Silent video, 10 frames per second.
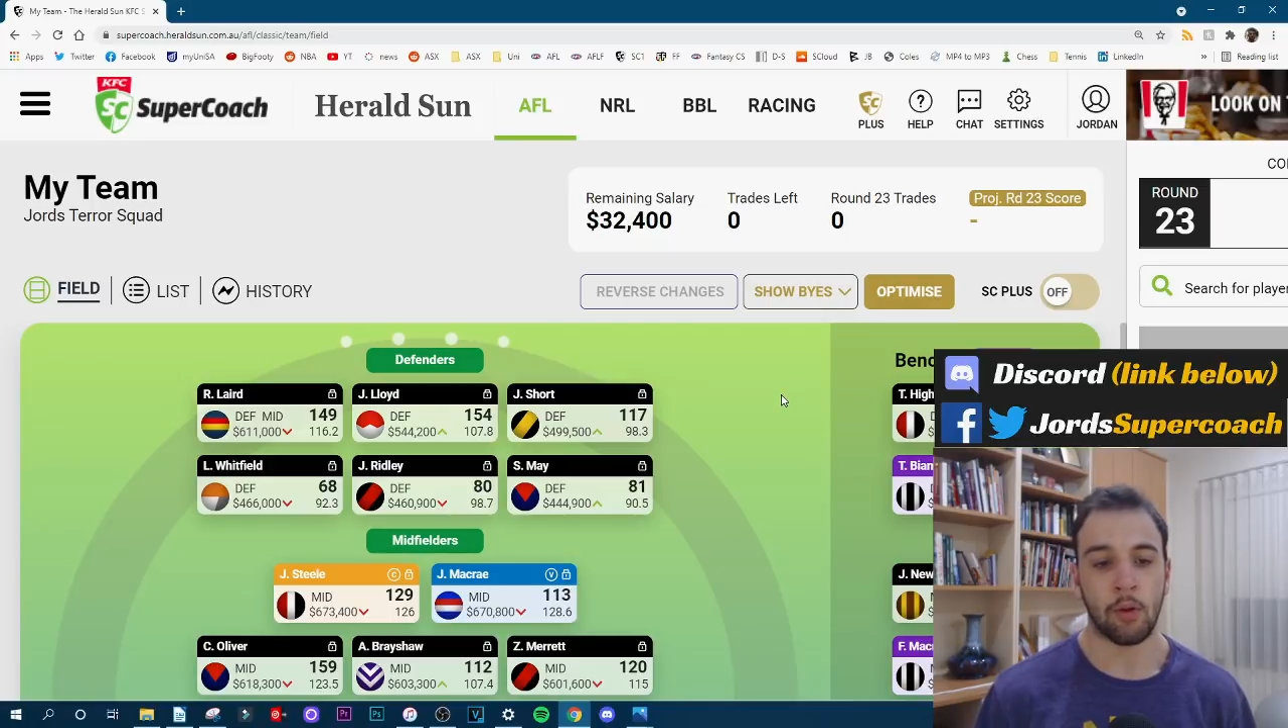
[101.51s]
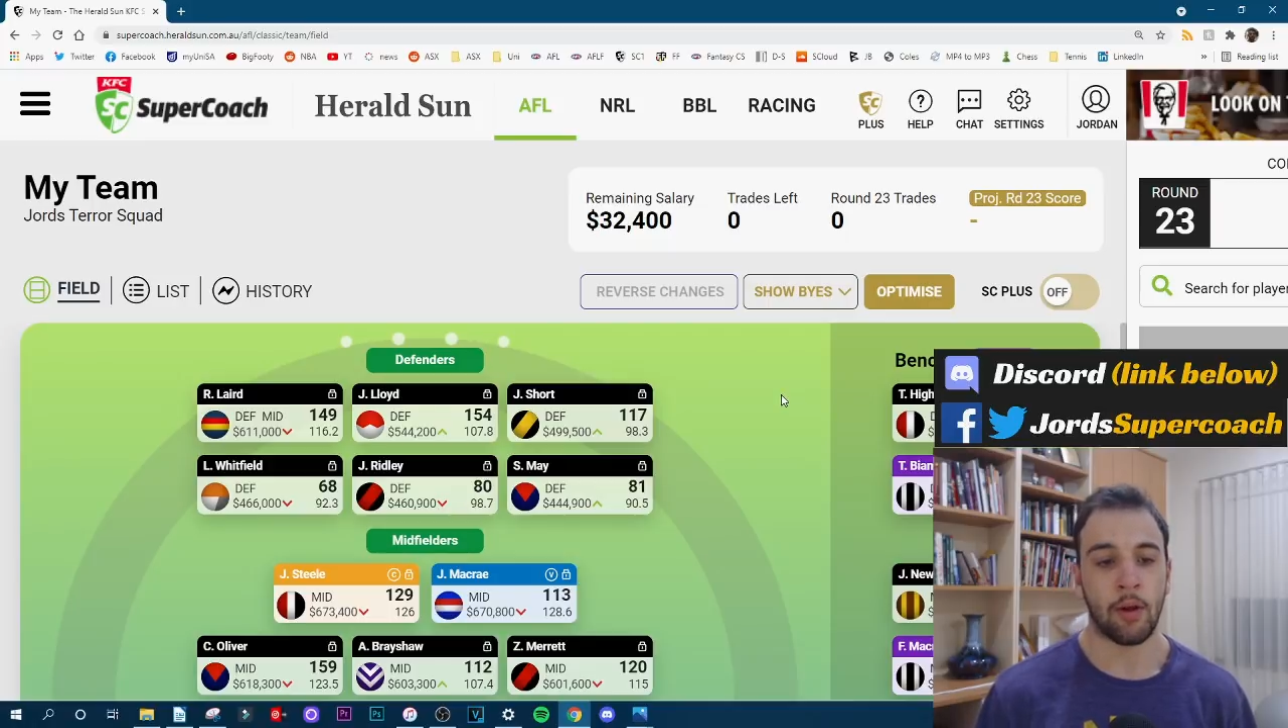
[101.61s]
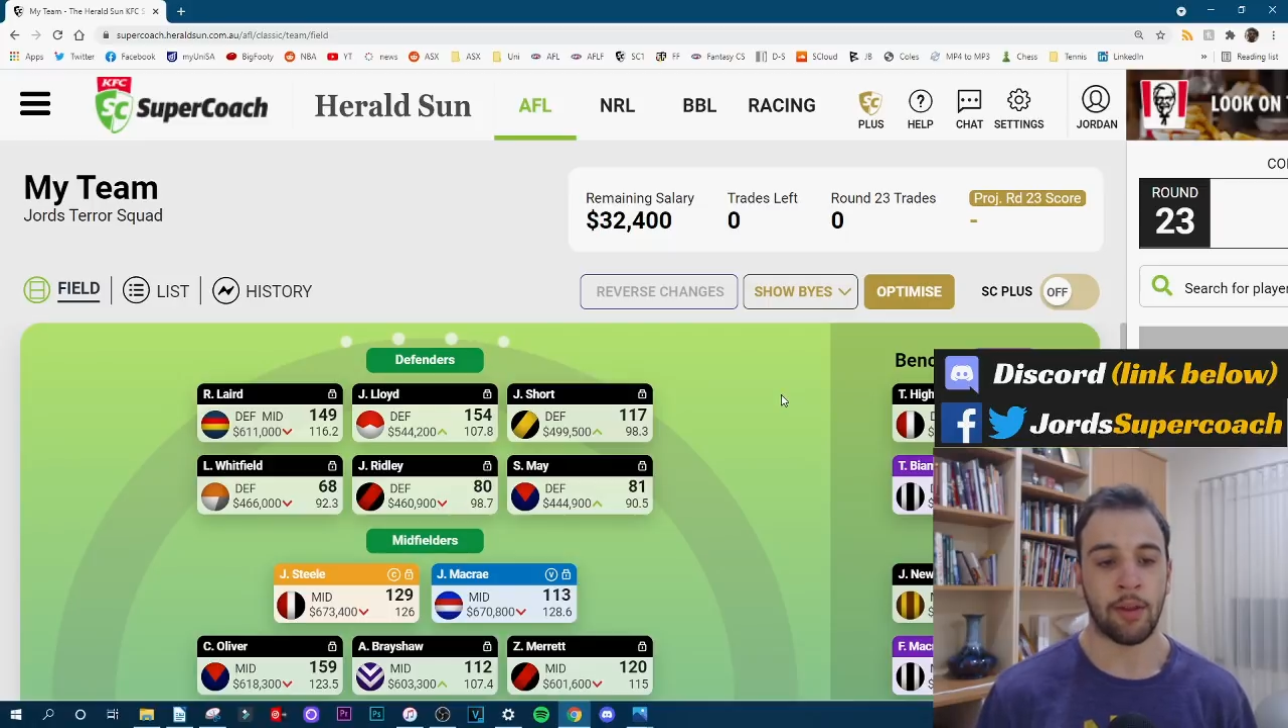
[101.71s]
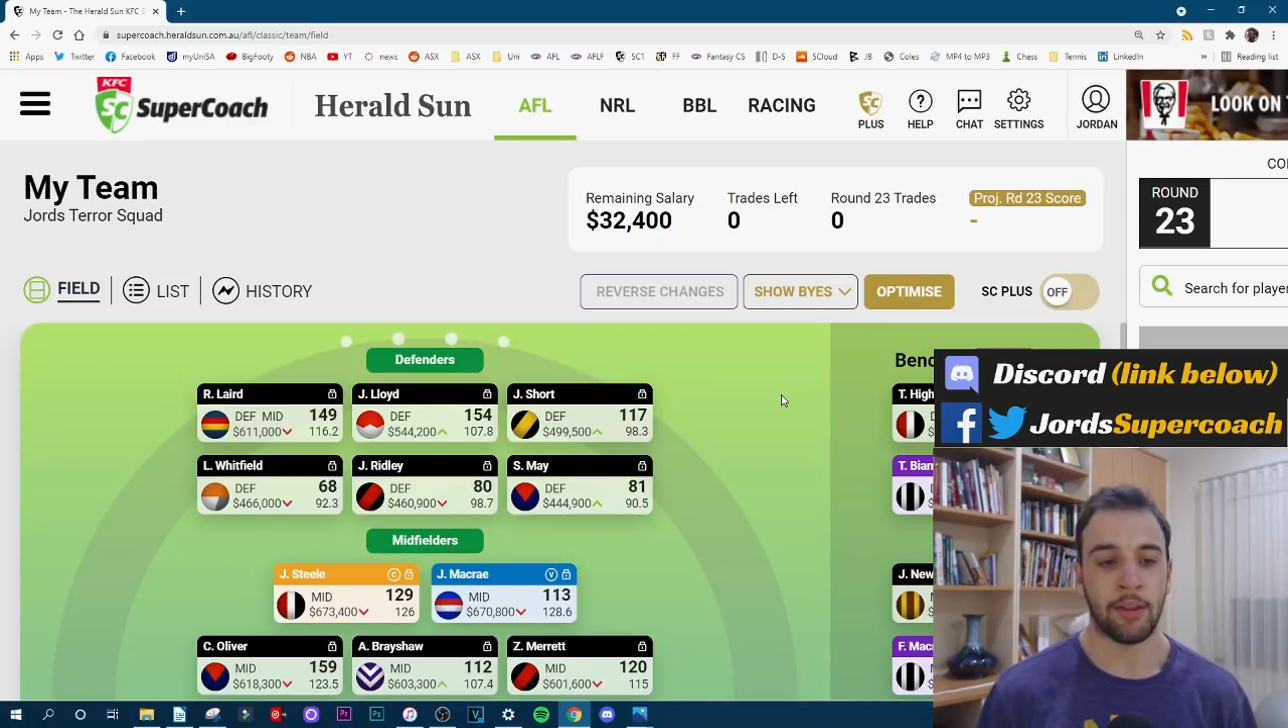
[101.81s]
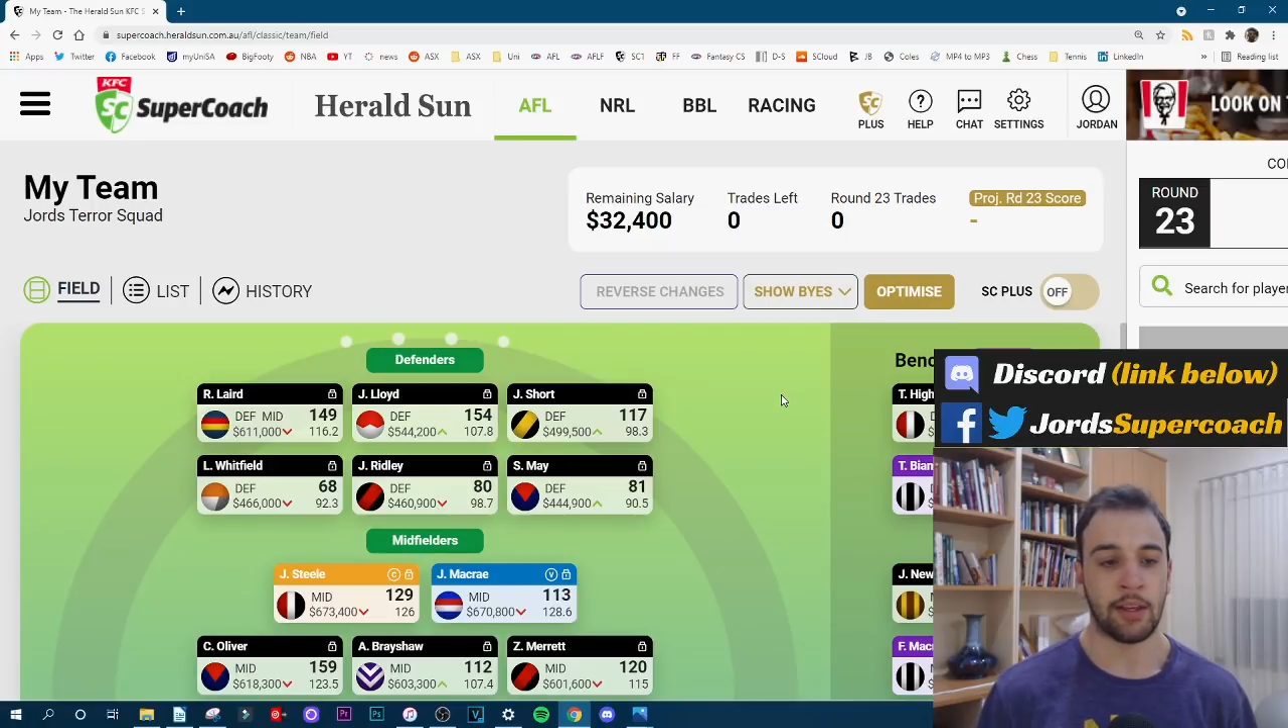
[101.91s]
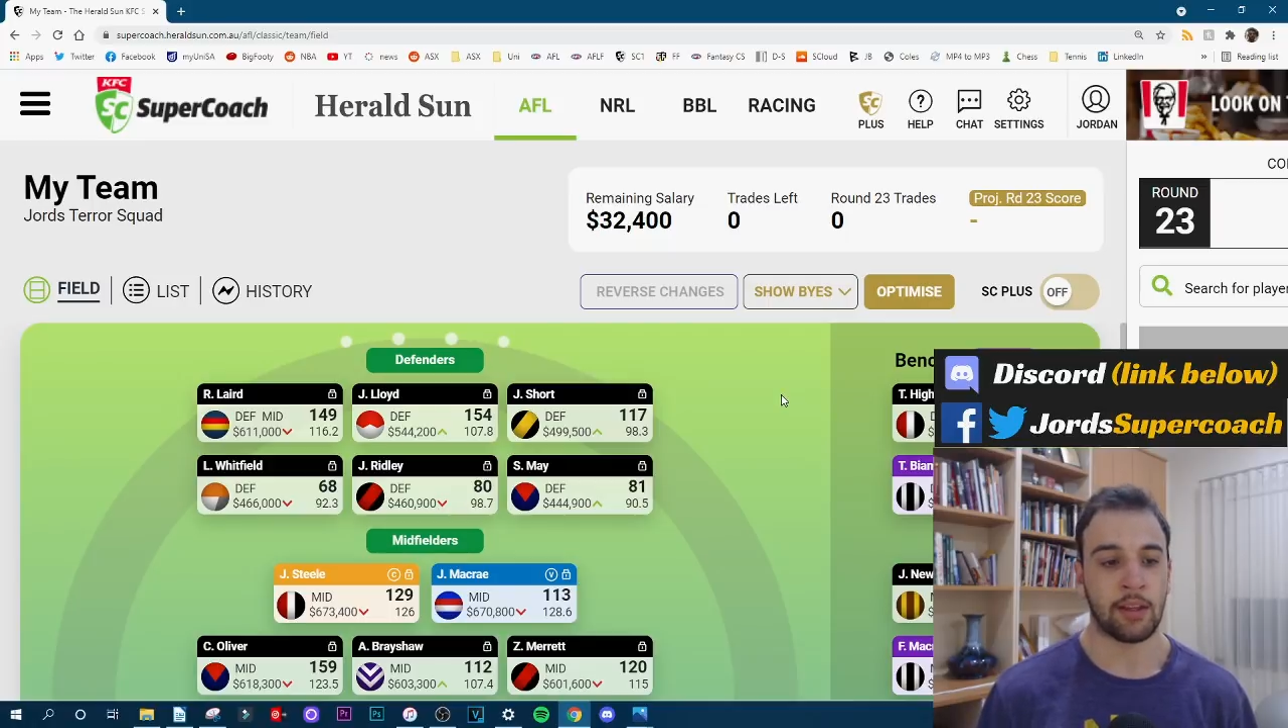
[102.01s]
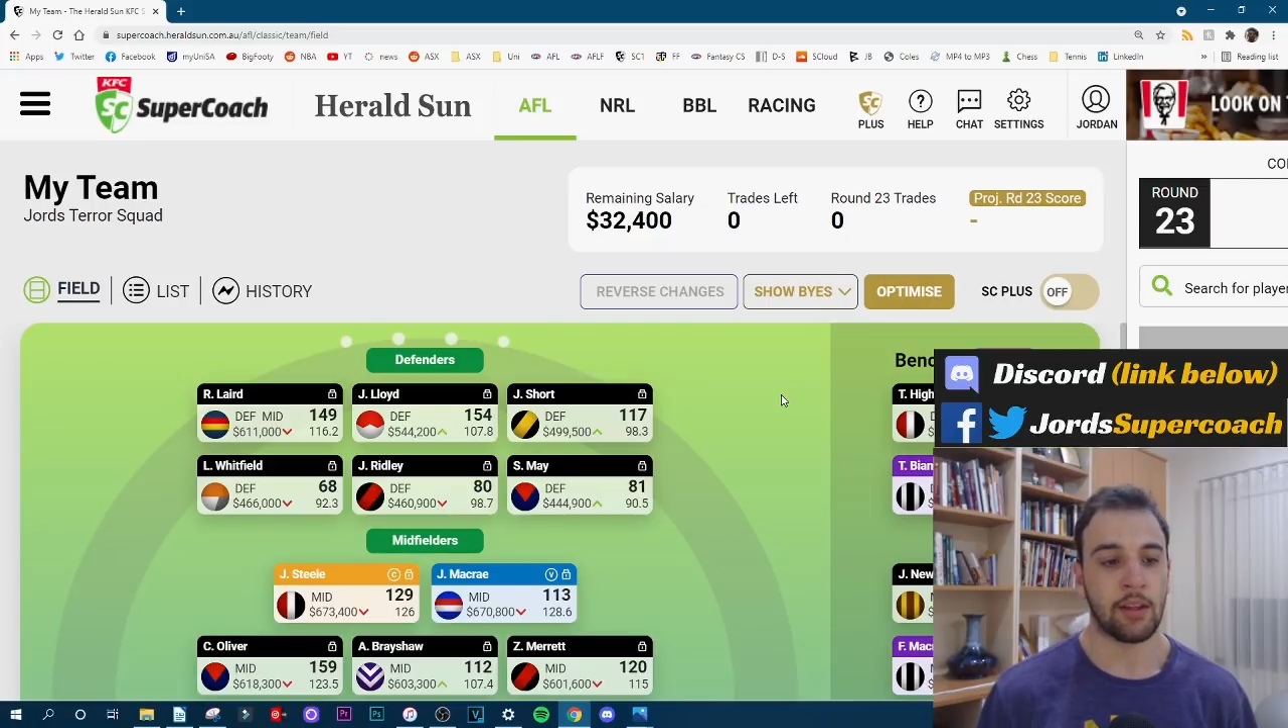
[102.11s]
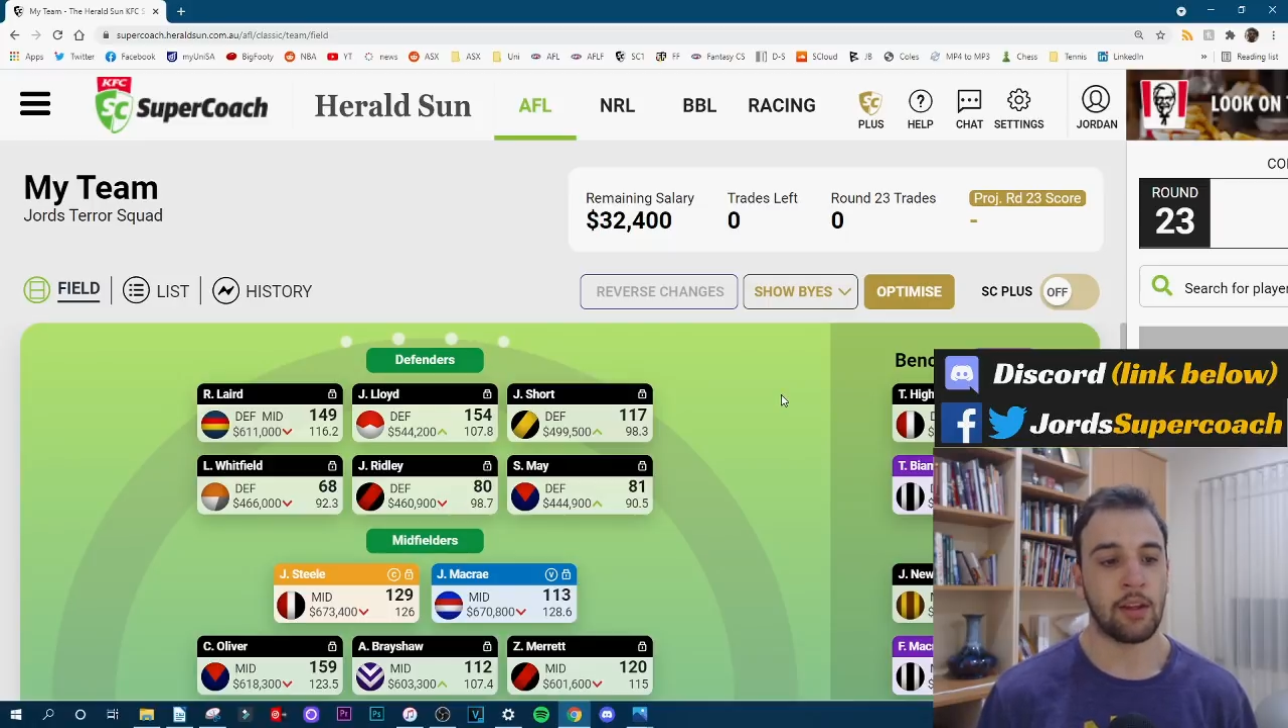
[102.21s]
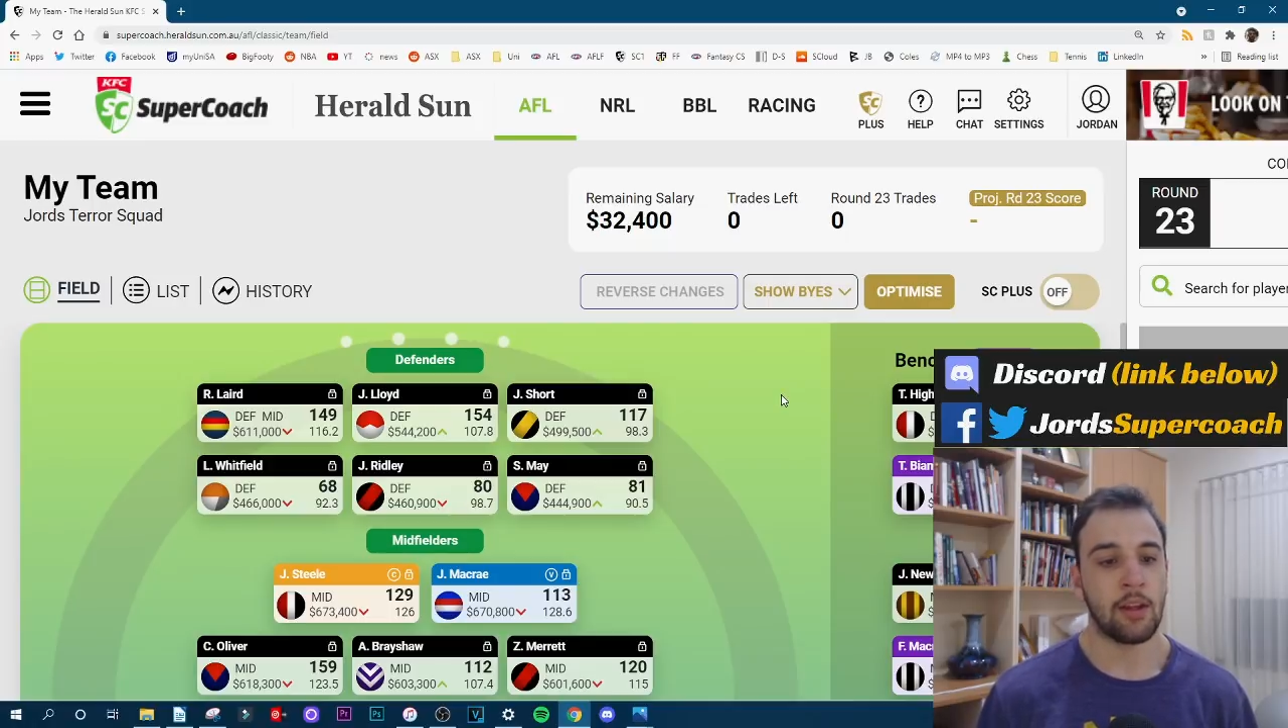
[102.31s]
lot, I think.